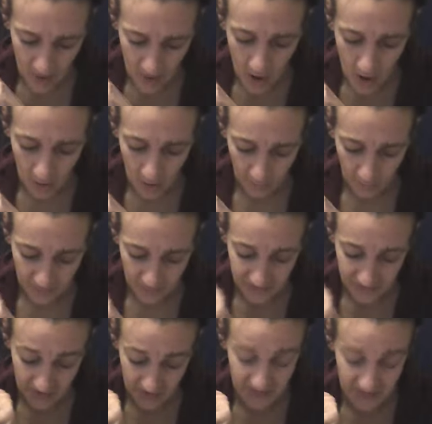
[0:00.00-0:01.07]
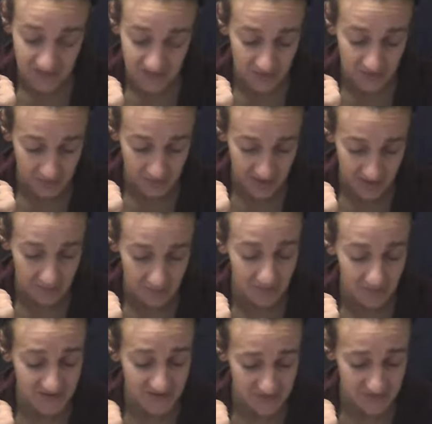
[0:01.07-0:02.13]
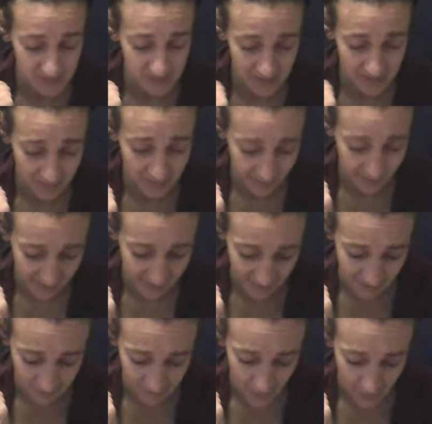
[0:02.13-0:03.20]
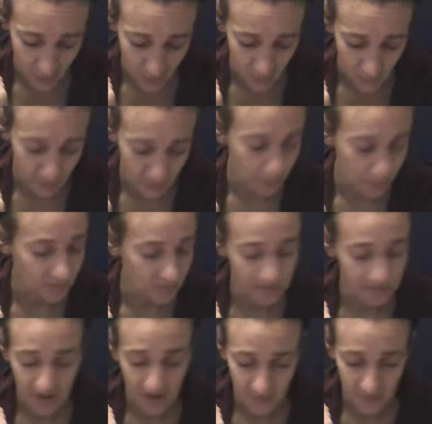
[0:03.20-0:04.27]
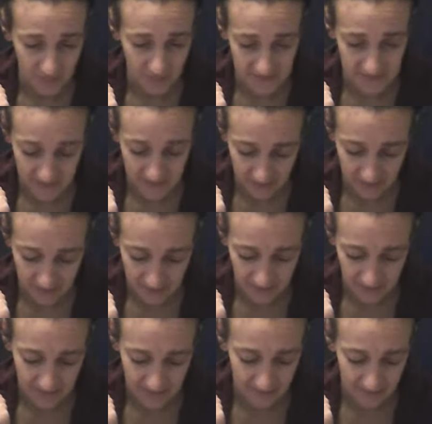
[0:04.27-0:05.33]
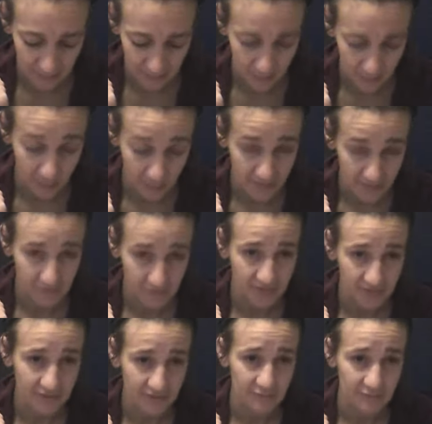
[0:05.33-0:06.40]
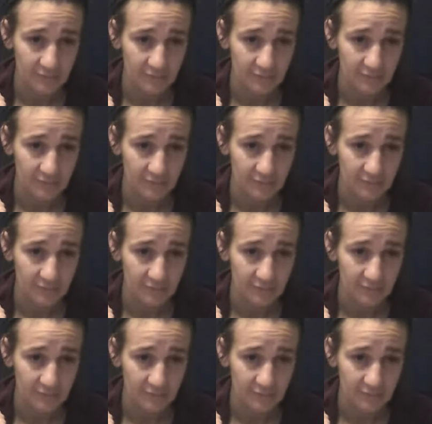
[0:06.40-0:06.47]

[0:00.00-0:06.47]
Oh, sorry, excuse me. It must be made with love, or it will not withstand the inevitable weather of life.